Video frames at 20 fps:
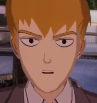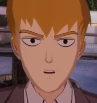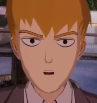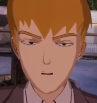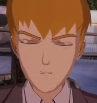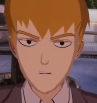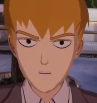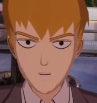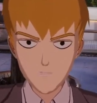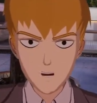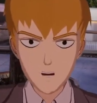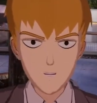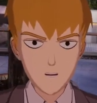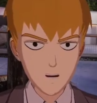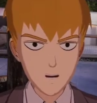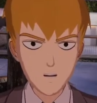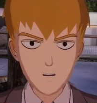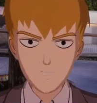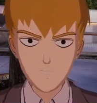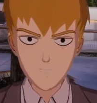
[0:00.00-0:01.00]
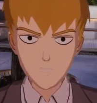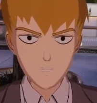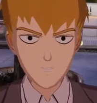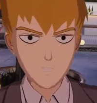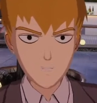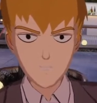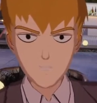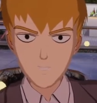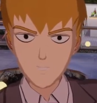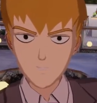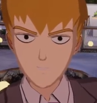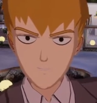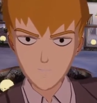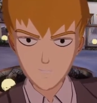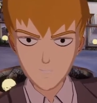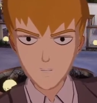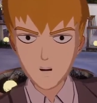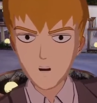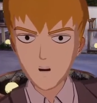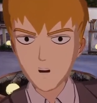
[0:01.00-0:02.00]
send one guy to prison, and,
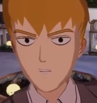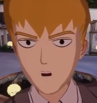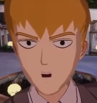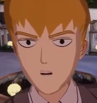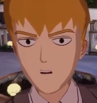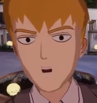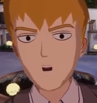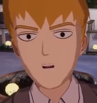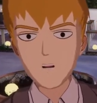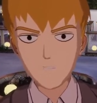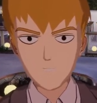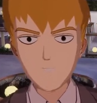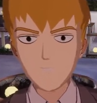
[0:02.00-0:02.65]
we'll just